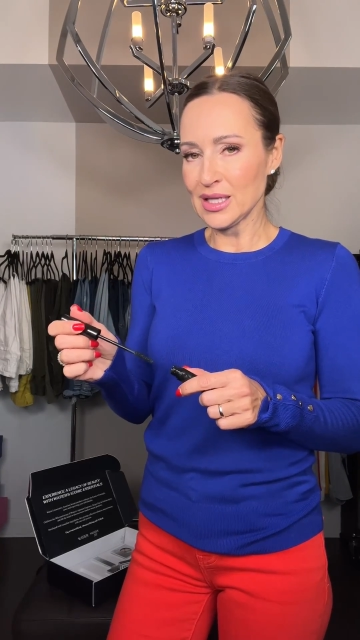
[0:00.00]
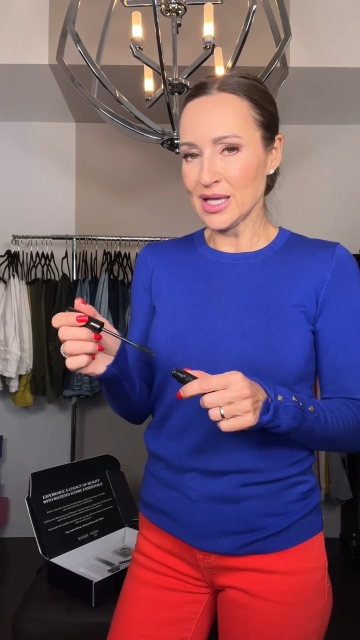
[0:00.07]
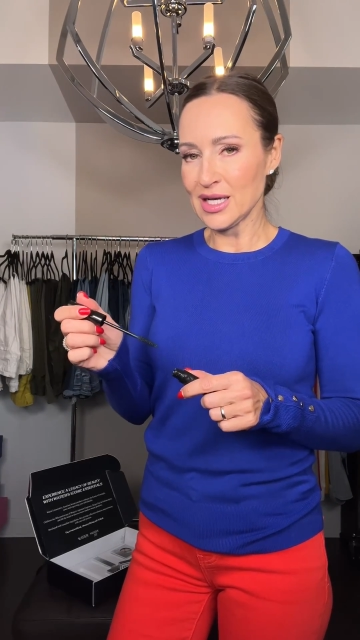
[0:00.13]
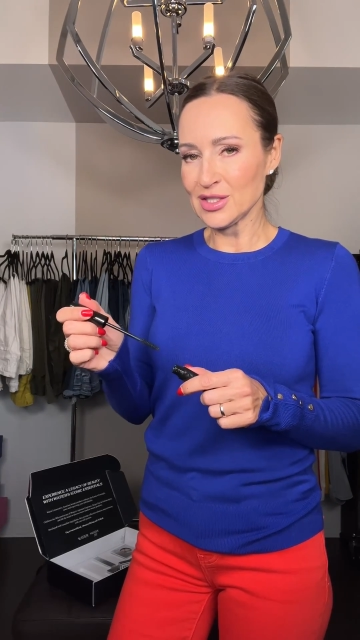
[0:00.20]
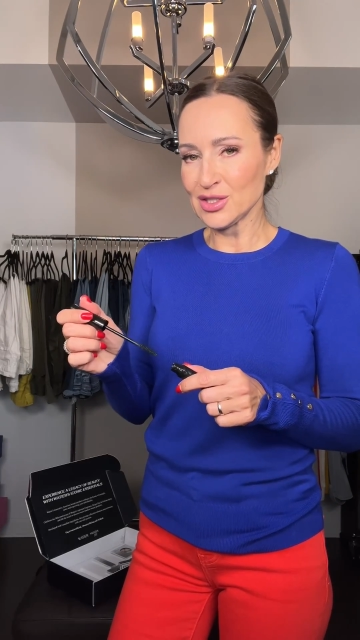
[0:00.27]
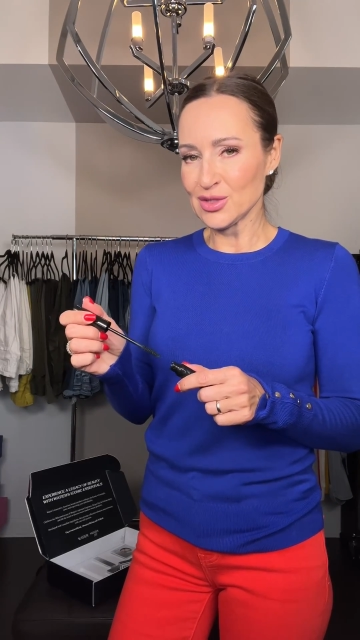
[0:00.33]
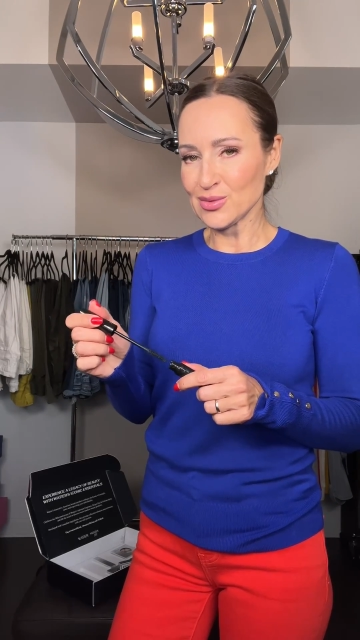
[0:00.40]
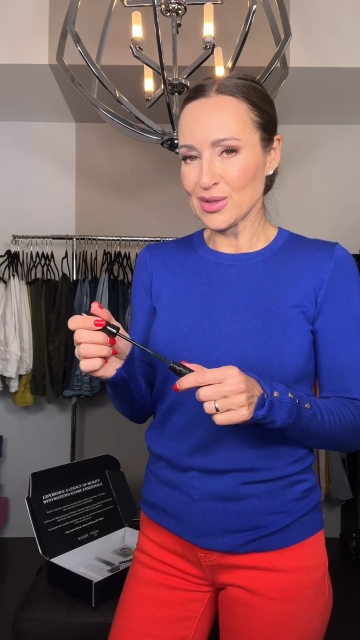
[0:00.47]

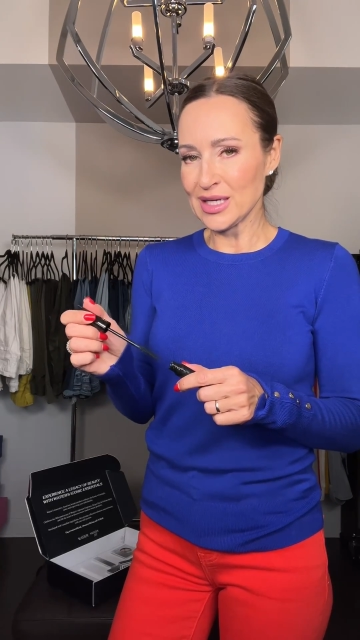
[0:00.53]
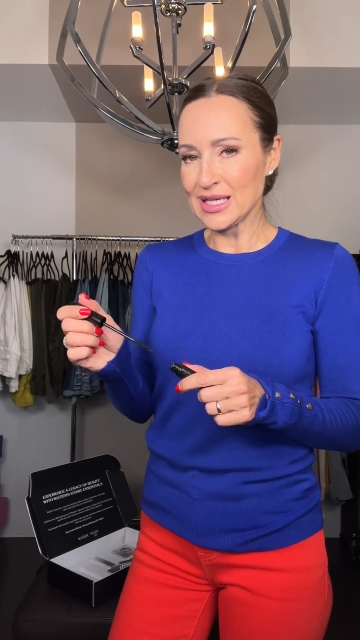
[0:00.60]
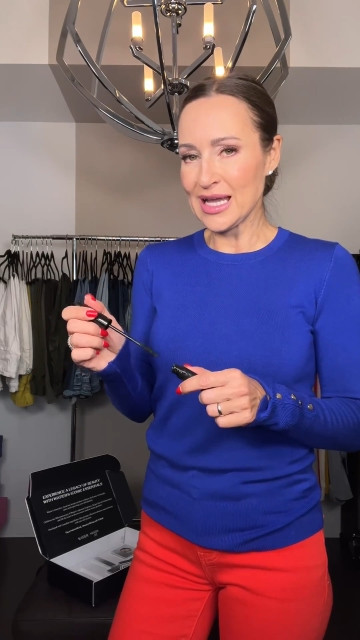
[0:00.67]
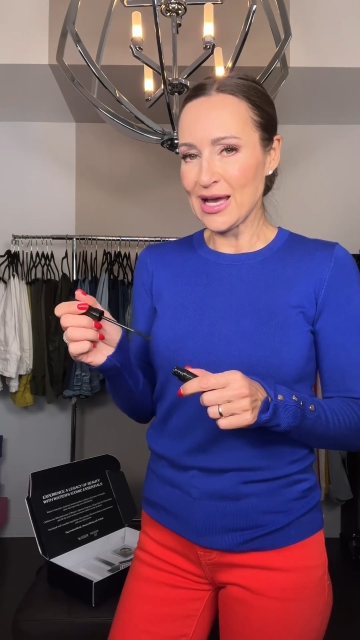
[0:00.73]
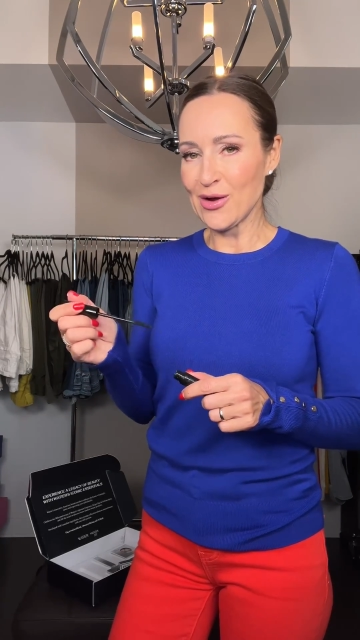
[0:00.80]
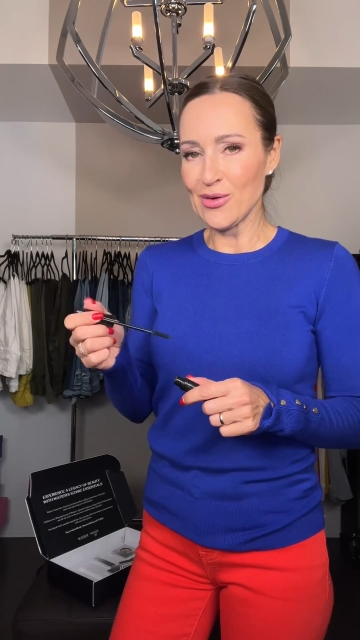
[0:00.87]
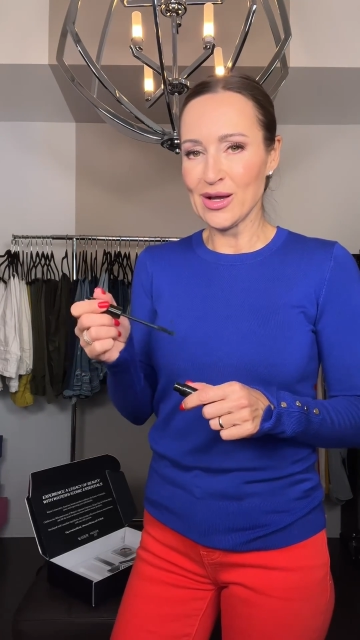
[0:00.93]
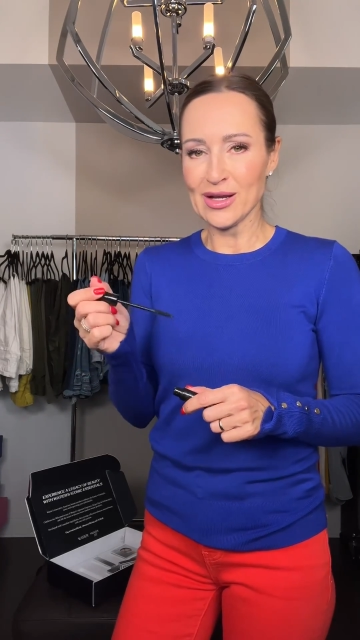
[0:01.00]
lashes right
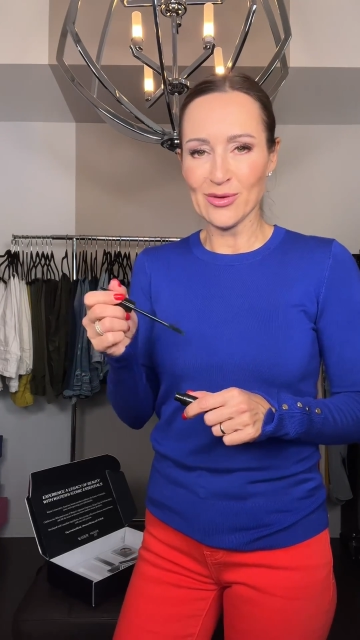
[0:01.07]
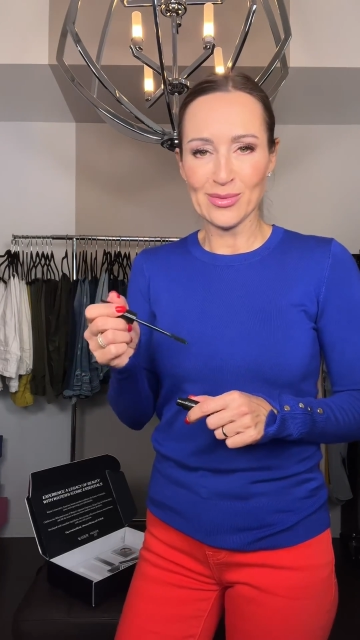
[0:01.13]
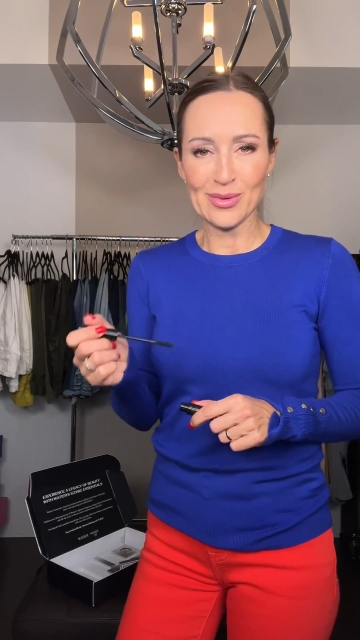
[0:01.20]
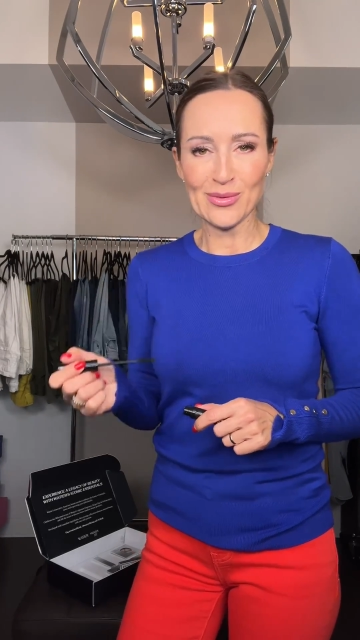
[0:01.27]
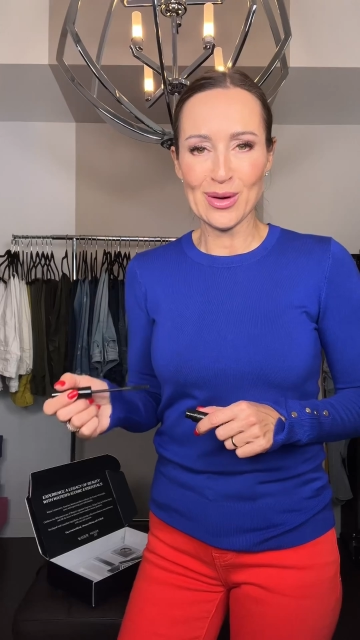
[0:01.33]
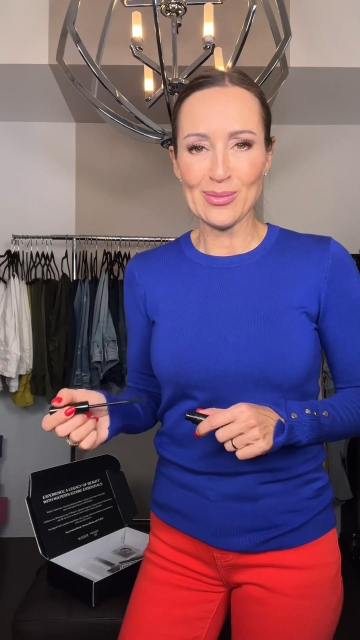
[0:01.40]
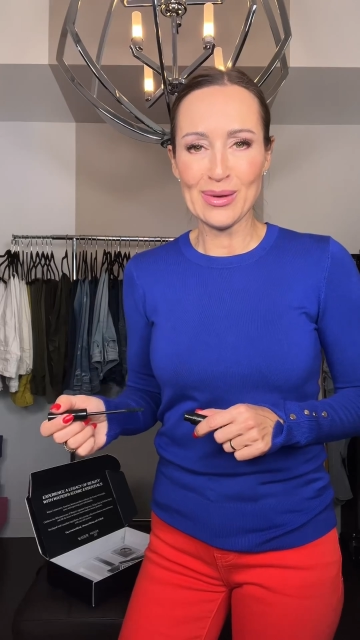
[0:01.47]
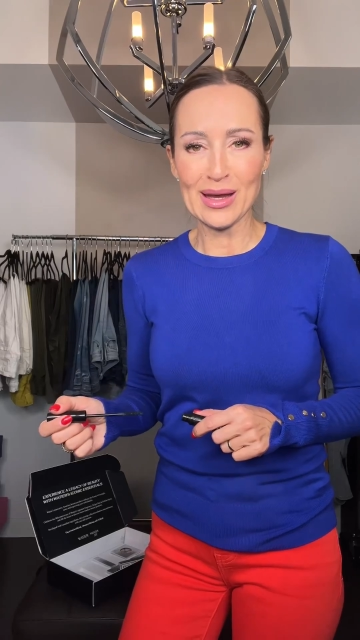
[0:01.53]
now and I'll be
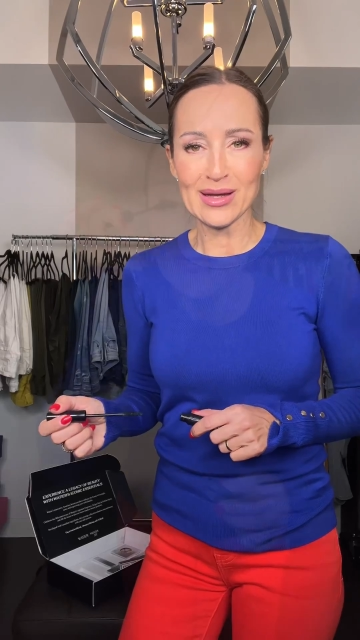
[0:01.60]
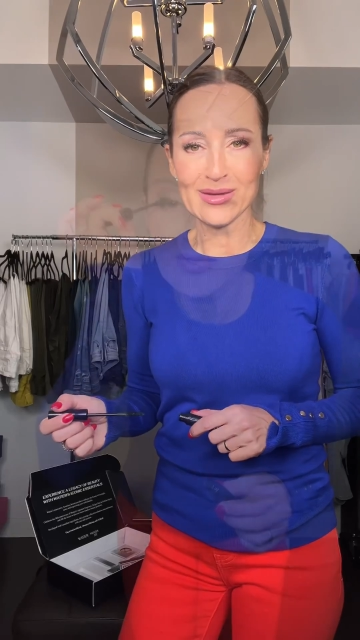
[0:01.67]
right back.